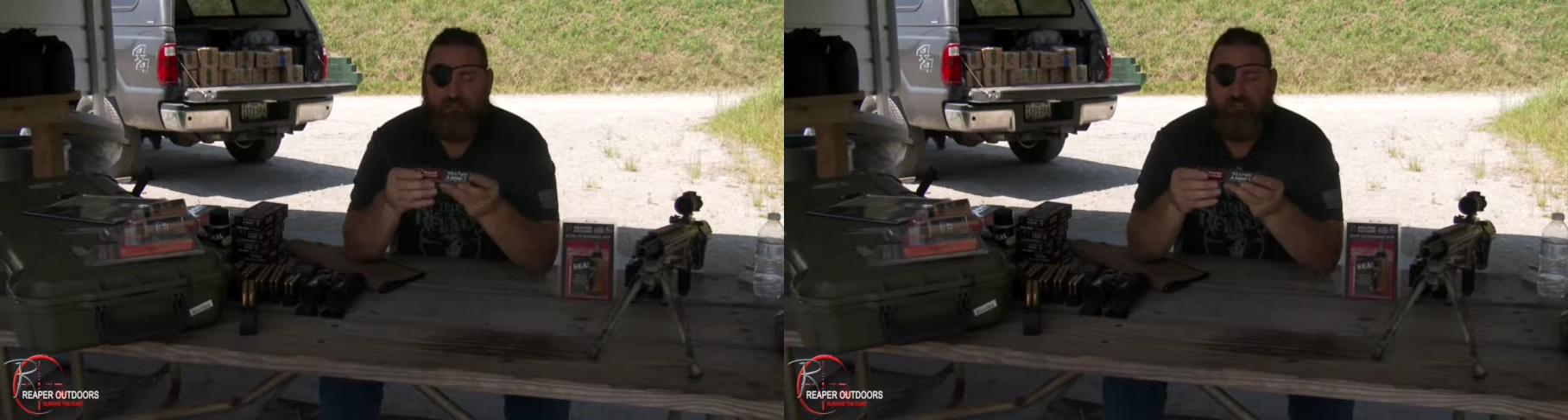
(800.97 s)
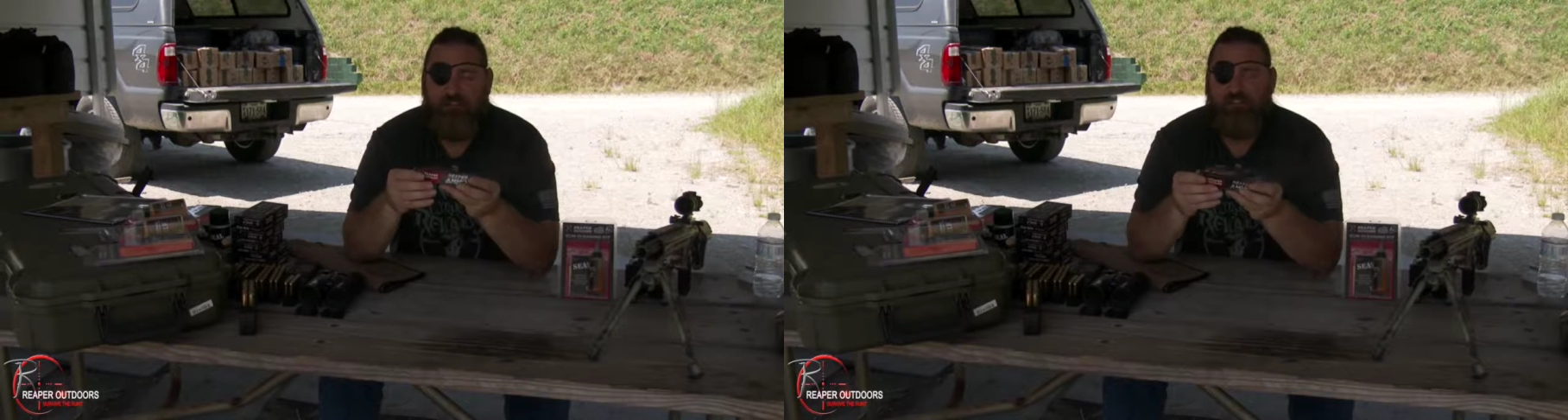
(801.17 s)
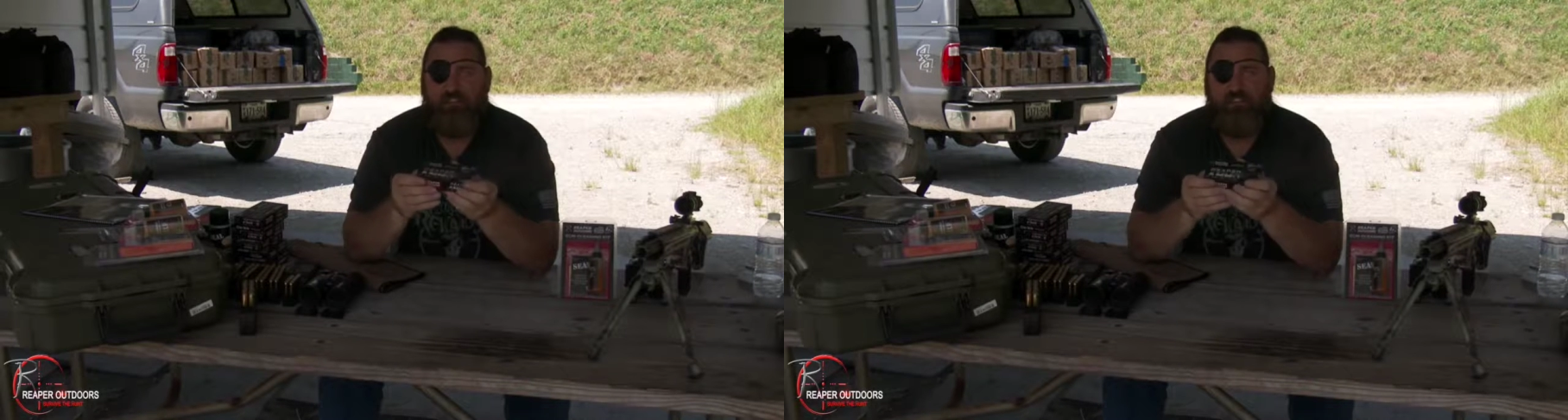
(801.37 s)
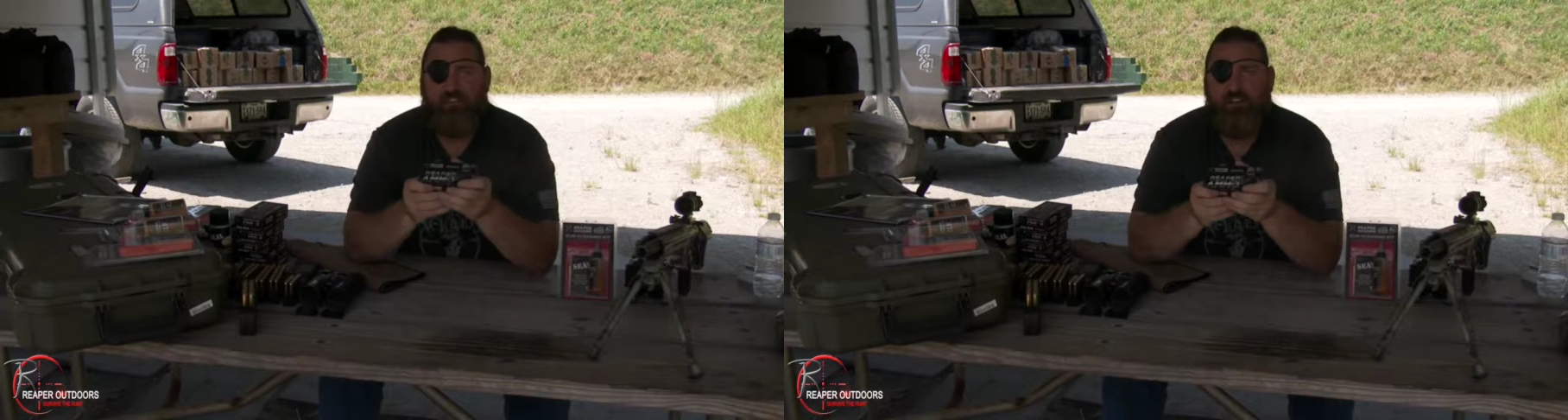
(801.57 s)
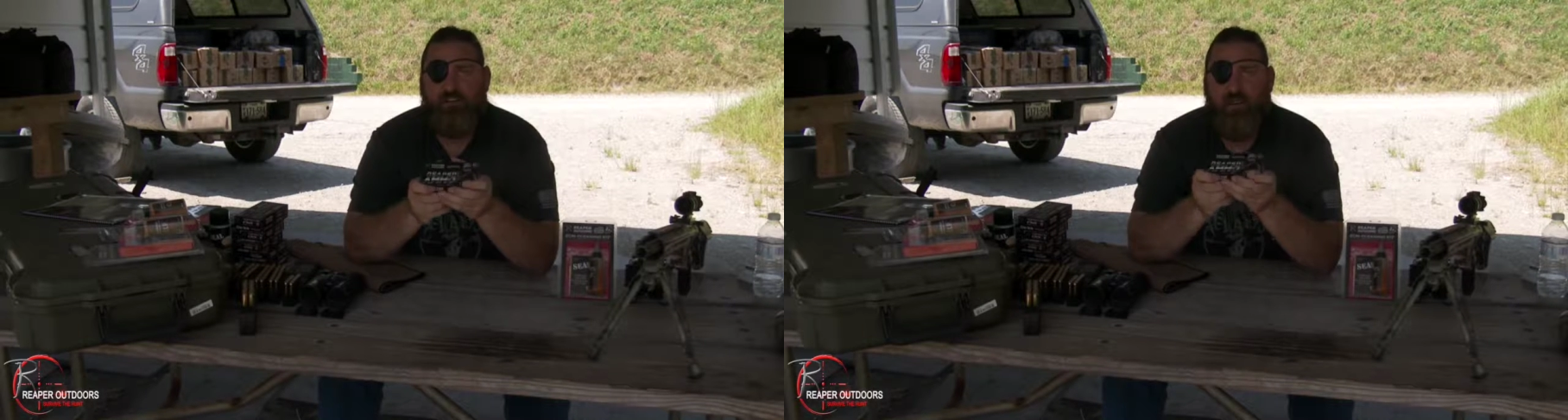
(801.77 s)

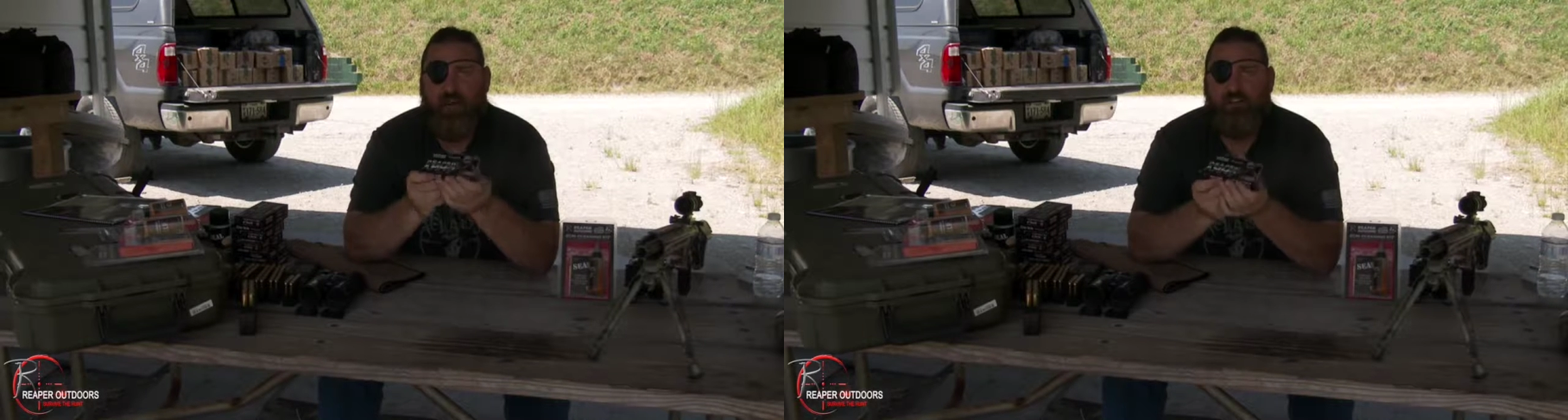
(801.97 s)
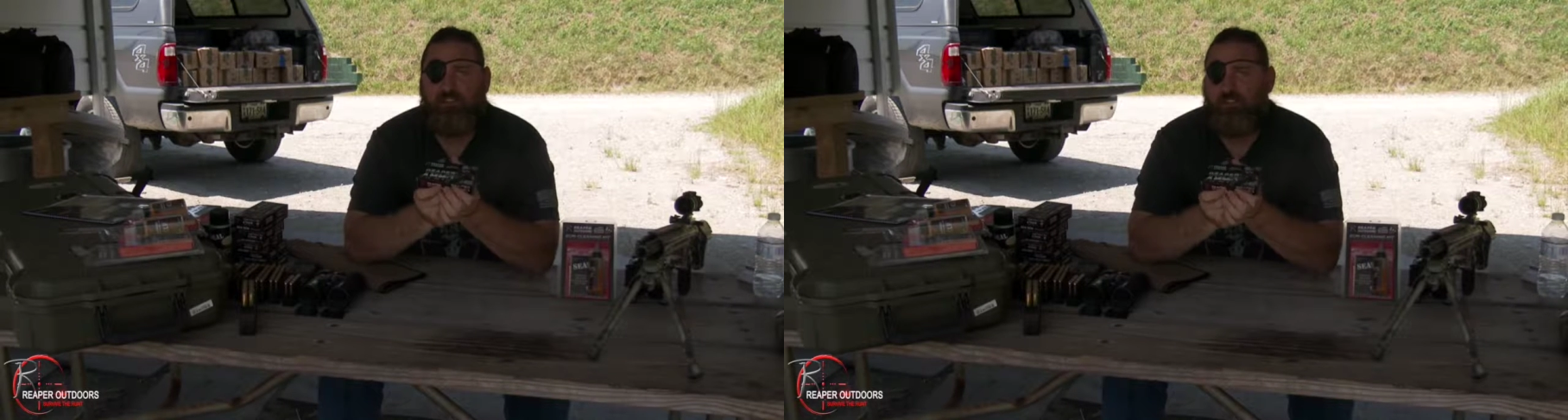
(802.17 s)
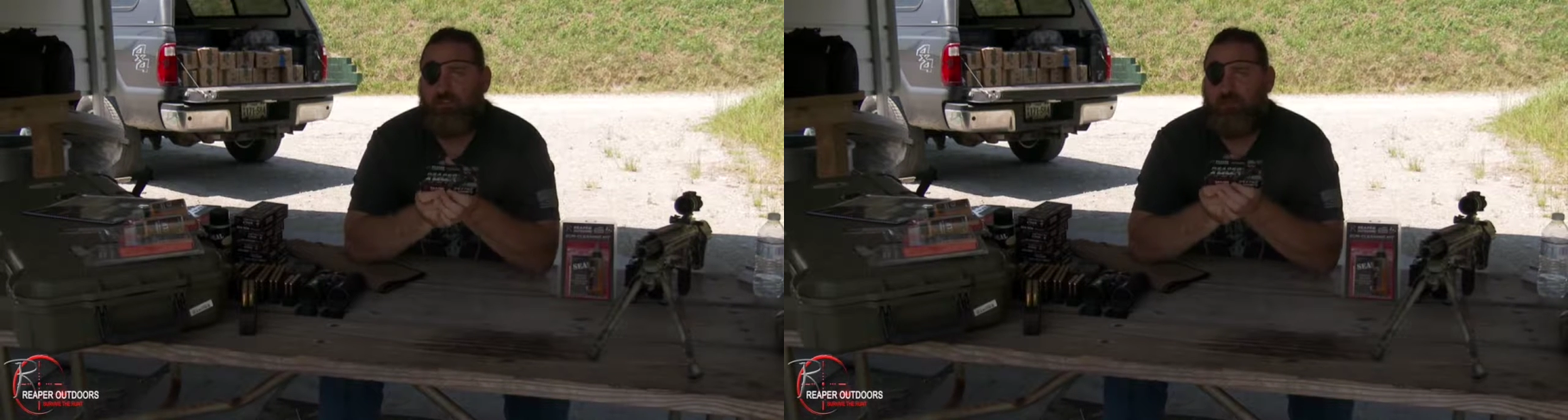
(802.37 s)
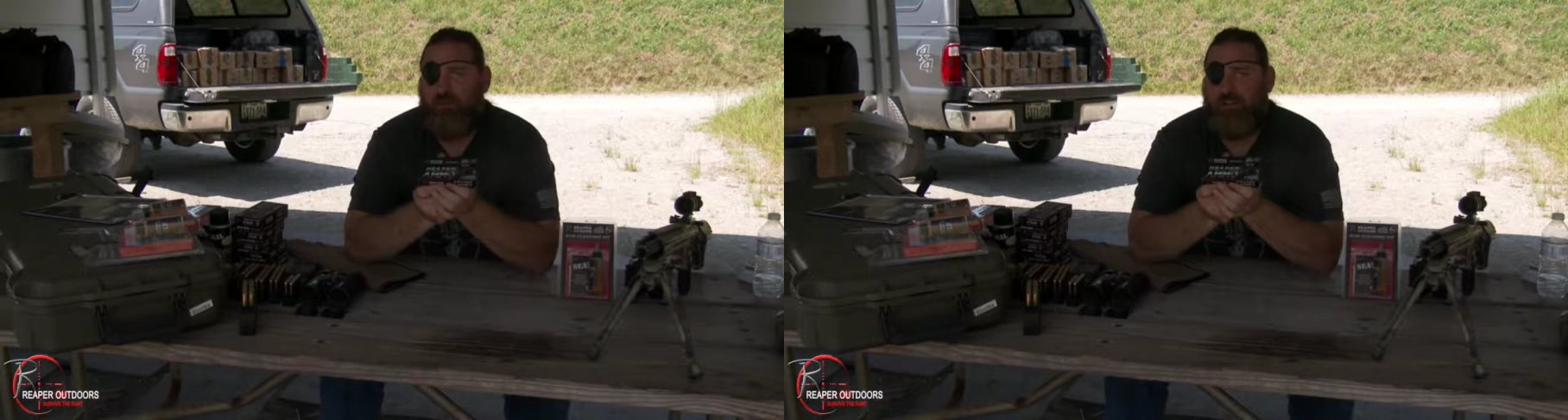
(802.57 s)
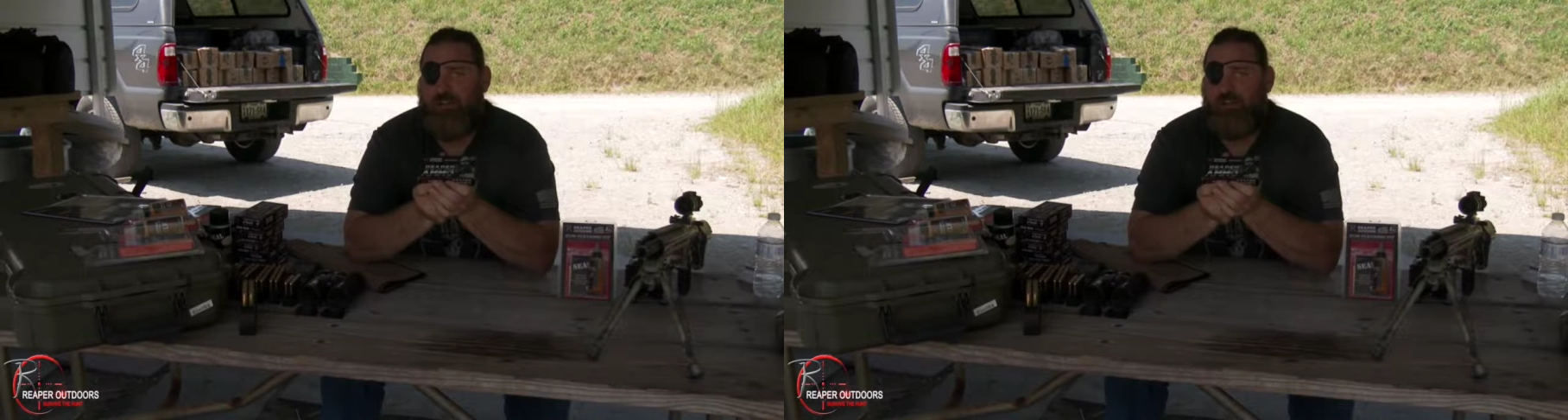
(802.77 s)
this round is literally put down